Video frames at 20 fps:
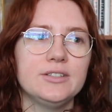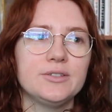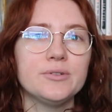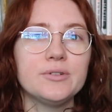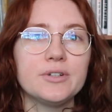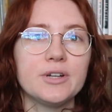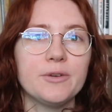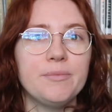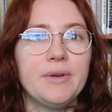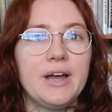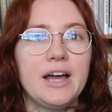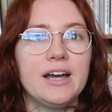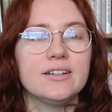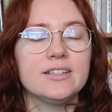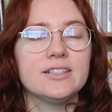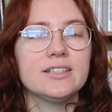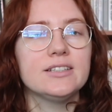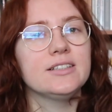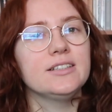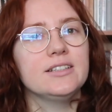talk
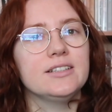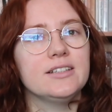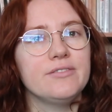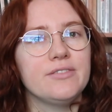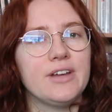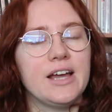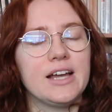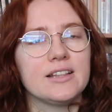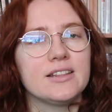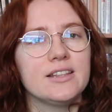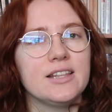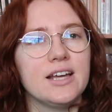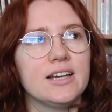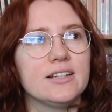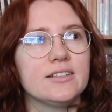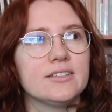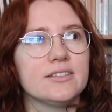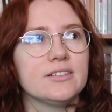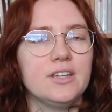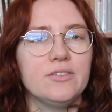about the fact
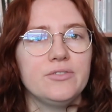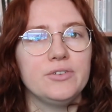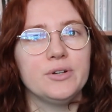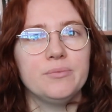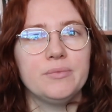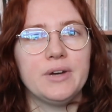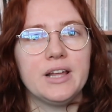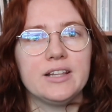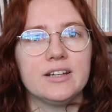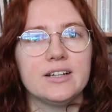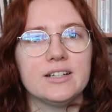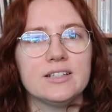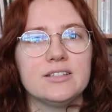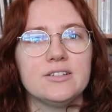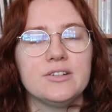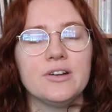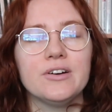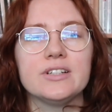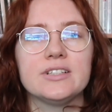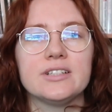that if your mother
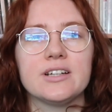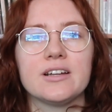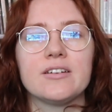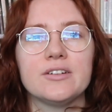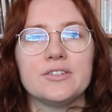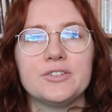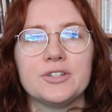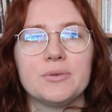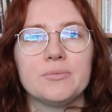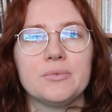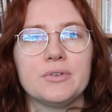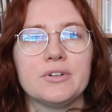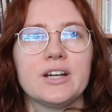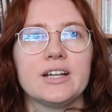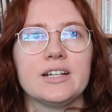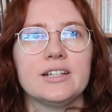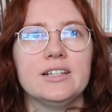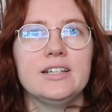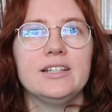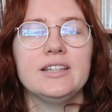has not done her job
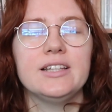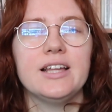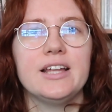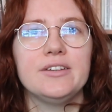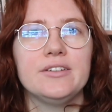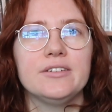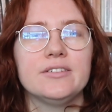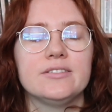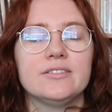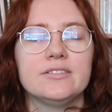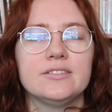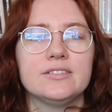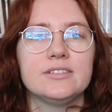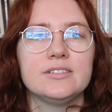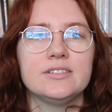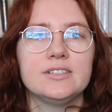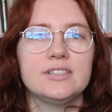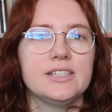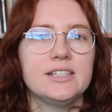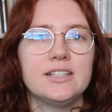correctly, then
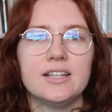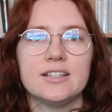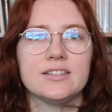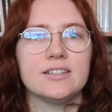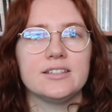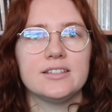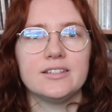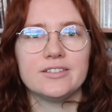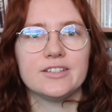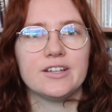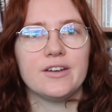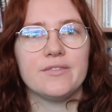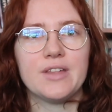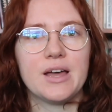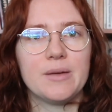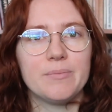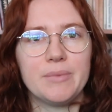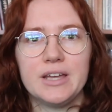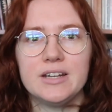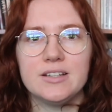she doesn't deserve
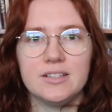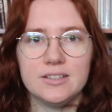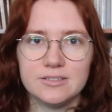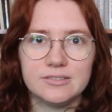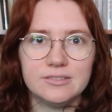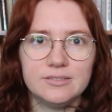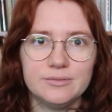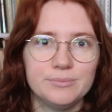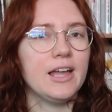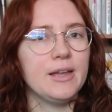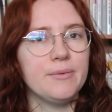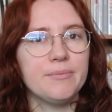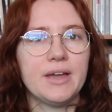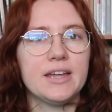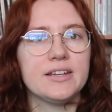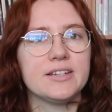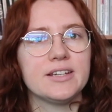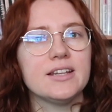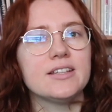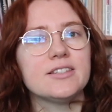that pedestal. I
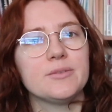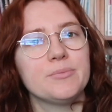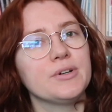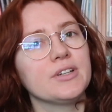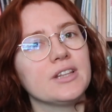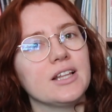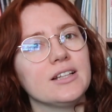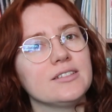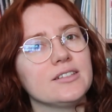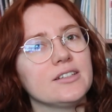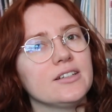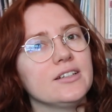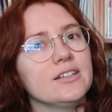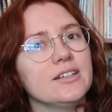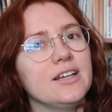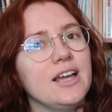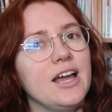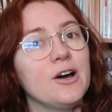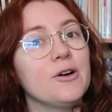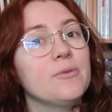imagine it's a book that's going
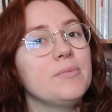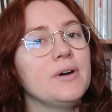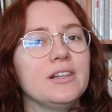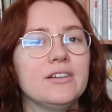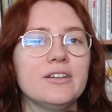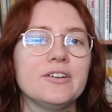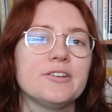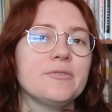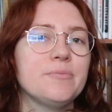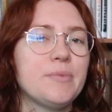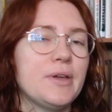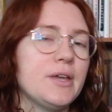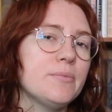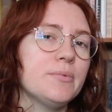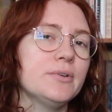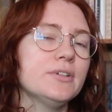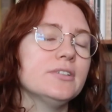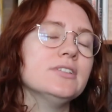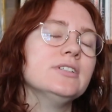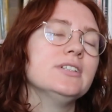to help a lot of
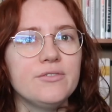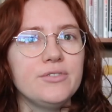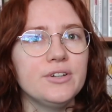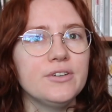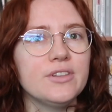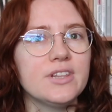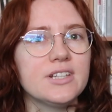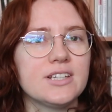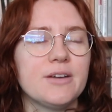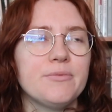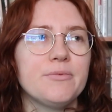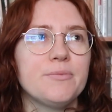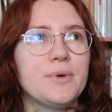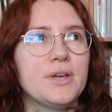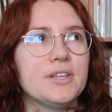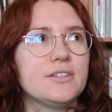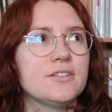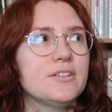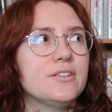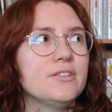people. If you're the type of
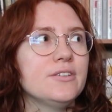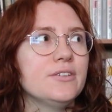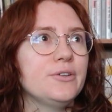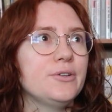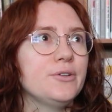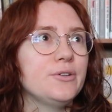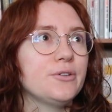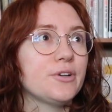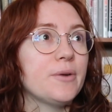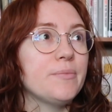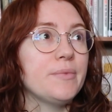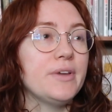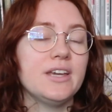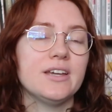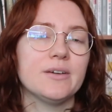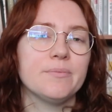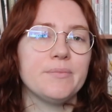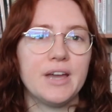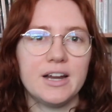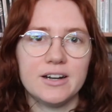person who grew up
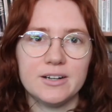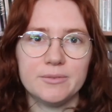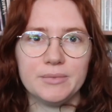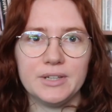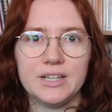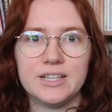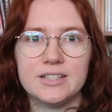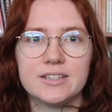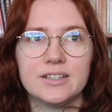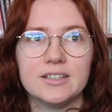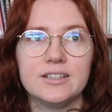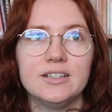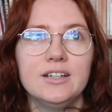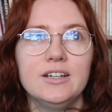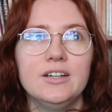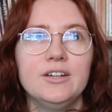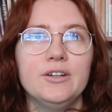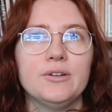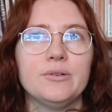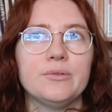being a parent pleaser,
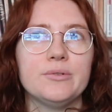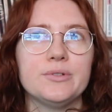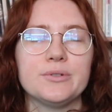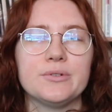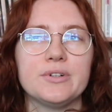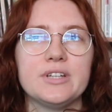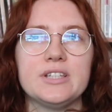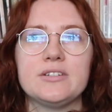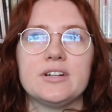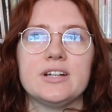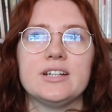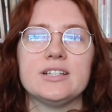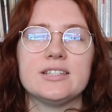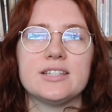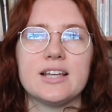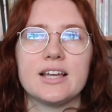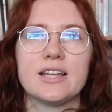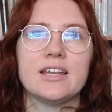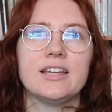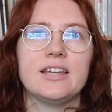who was always trying to
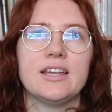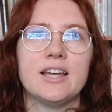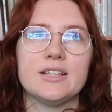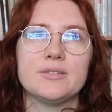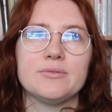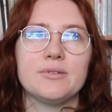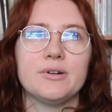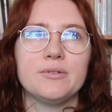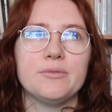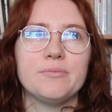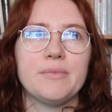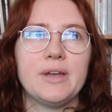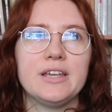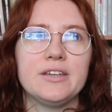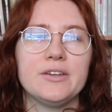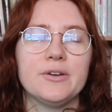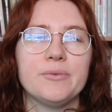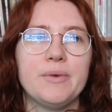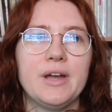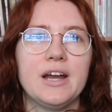second guess what would
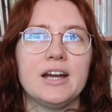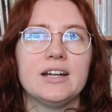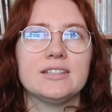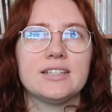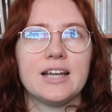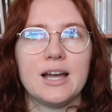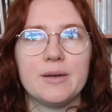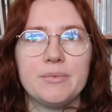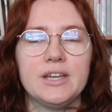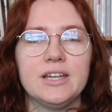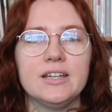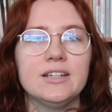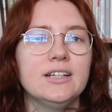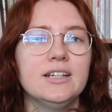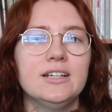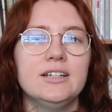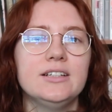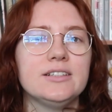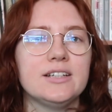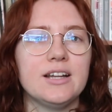make your parents happy,
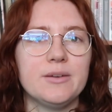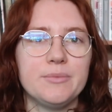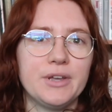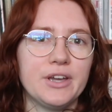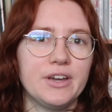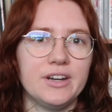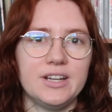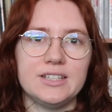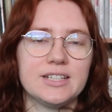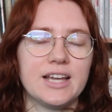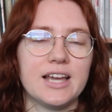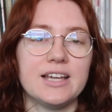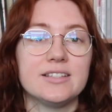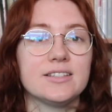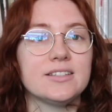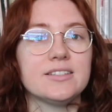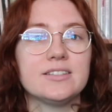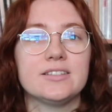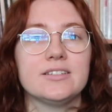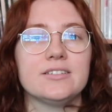Jennette McCurdy's
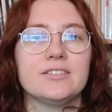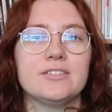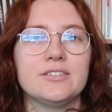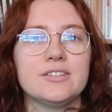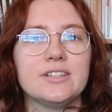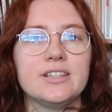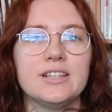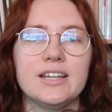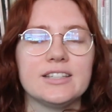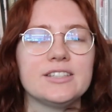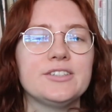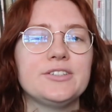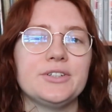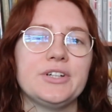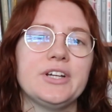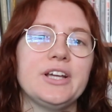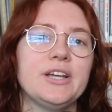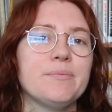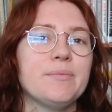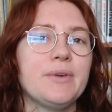case is to the
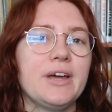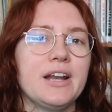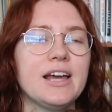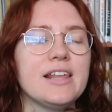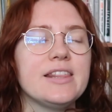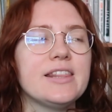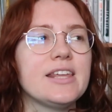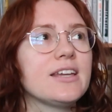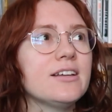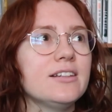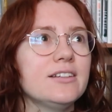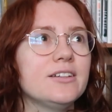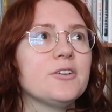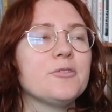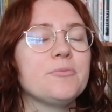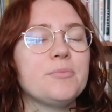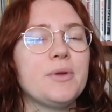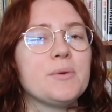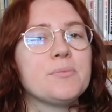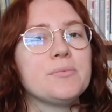extreme, but I think a
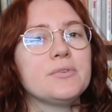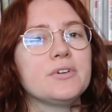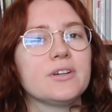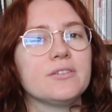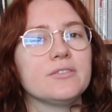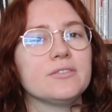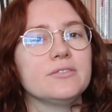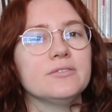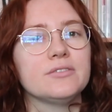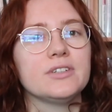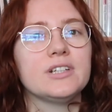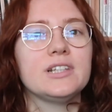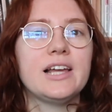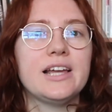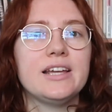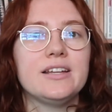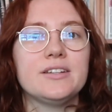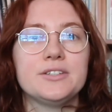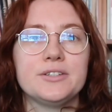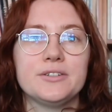lot of people can
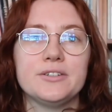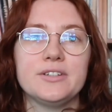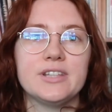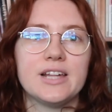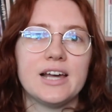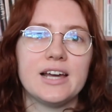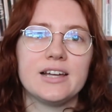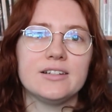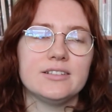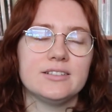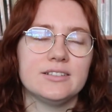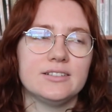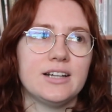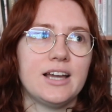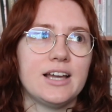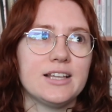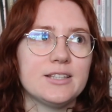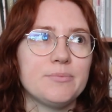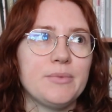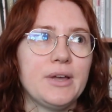relate to that
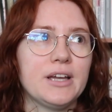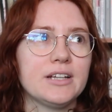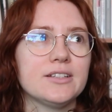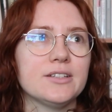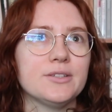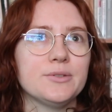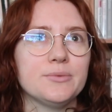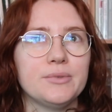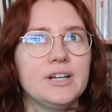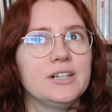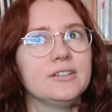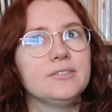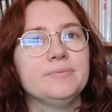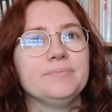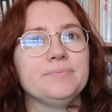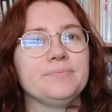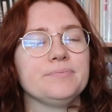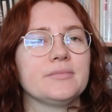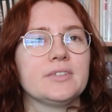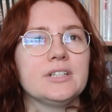aspect as
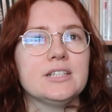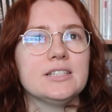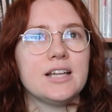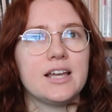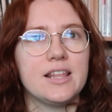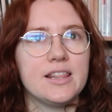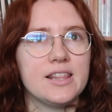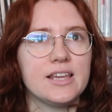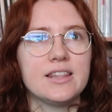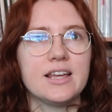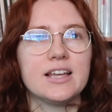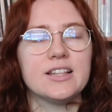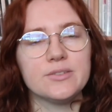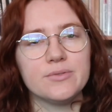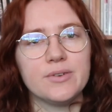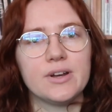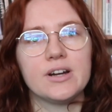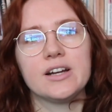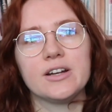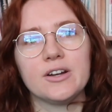well, because I think
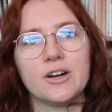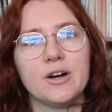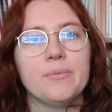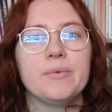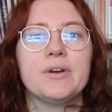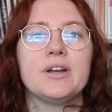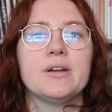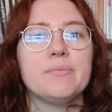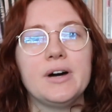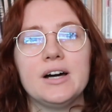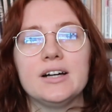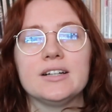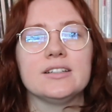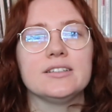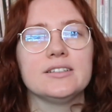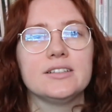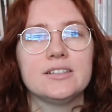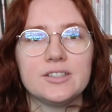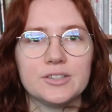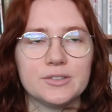that's very common
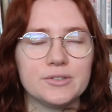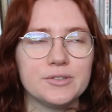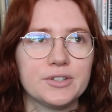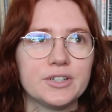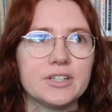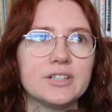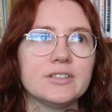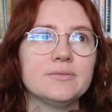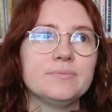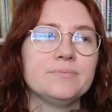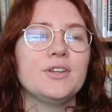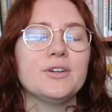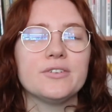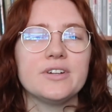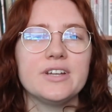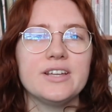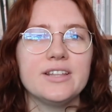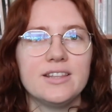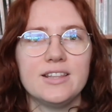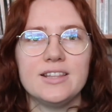among children.
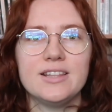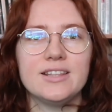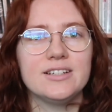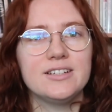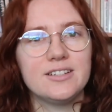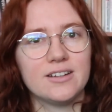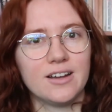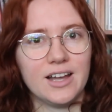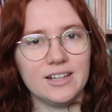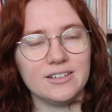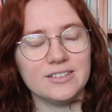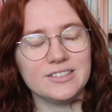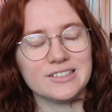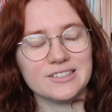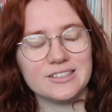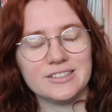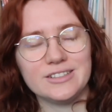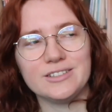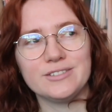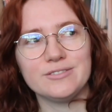You're either the child
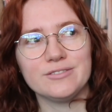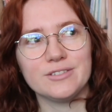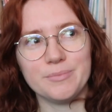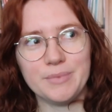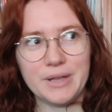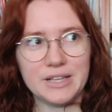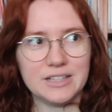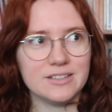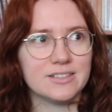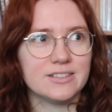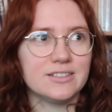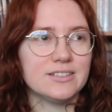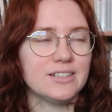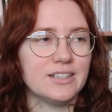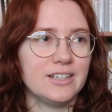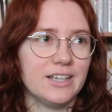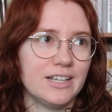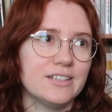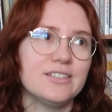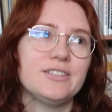who rebels
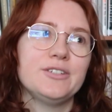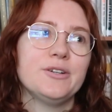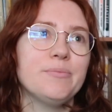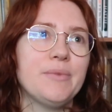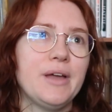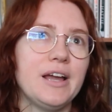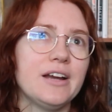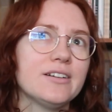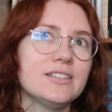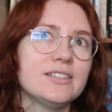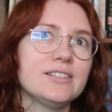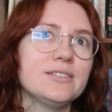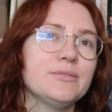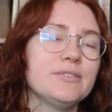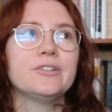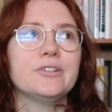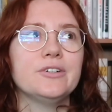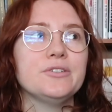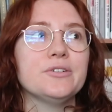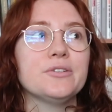against your parents,
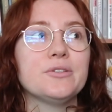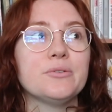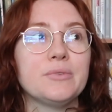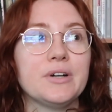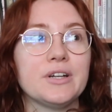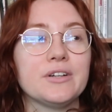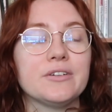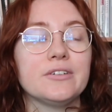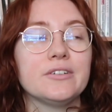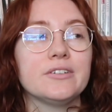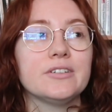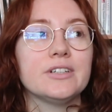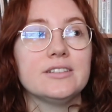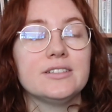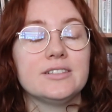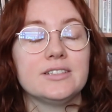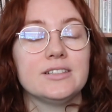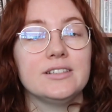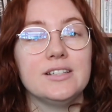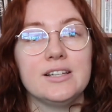or you're the one who
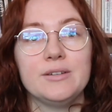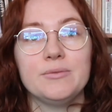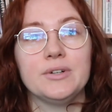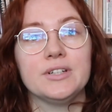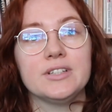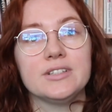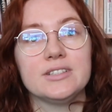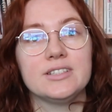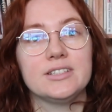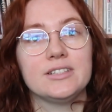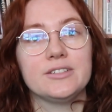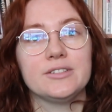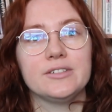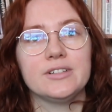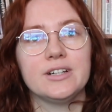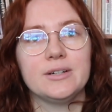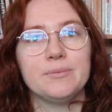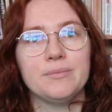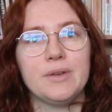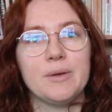constantly wants
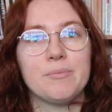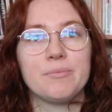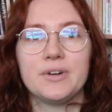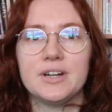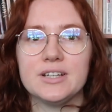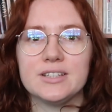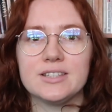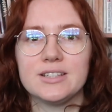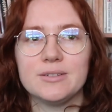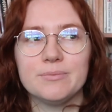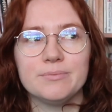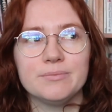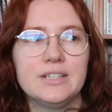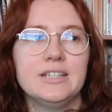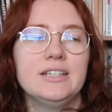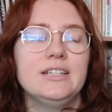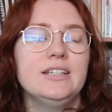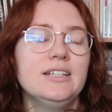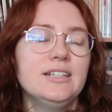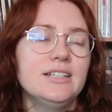to impress them
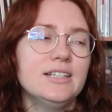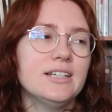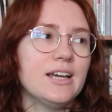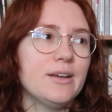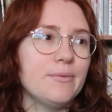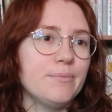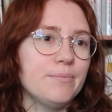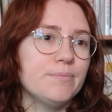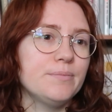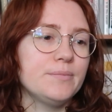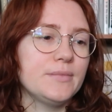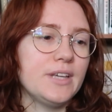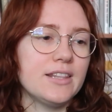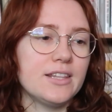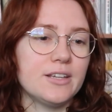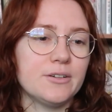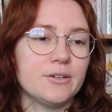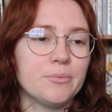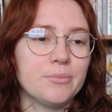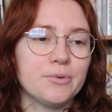and
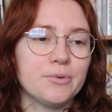get their